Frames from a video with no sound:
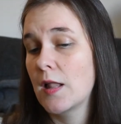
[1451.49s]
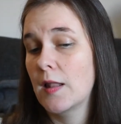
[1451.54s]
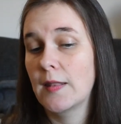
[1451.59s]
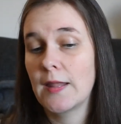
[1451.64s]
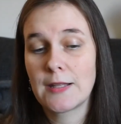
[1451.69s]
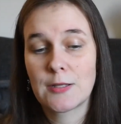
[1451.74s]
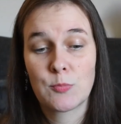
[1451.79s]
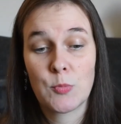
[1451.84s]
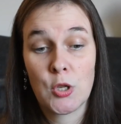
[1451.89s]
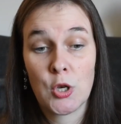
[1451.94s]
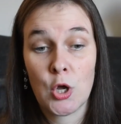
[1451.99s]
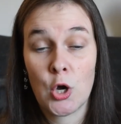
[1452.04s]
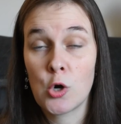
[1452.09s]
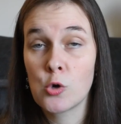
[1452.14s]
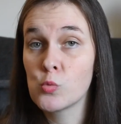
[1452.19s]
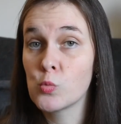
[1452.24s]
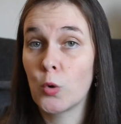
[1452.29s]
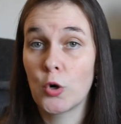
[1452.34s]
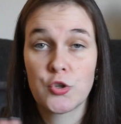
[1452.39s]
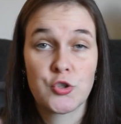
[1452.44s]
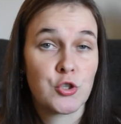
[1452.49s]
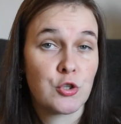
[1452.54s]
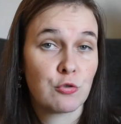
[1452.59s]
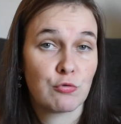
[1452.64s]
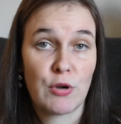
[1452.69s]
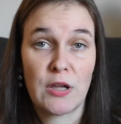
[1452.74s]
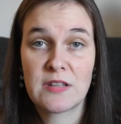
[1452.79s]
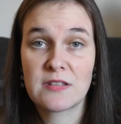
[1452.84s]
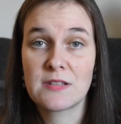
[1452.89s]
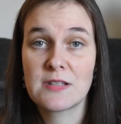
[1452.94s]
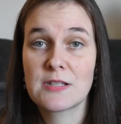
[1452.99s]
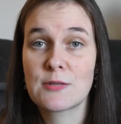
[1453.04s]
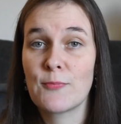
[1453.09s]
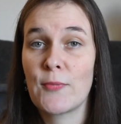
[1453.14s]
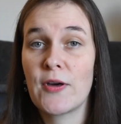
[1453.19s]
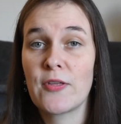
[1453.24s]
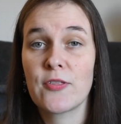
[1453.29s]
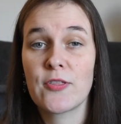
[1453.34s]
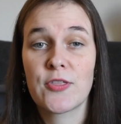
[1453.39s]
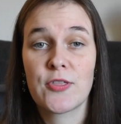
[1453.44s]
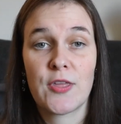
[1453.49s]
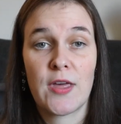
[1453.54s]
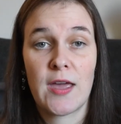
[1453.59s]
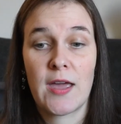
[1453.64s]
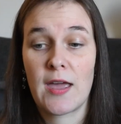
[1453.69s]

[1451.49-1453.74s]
Let me know what you read this month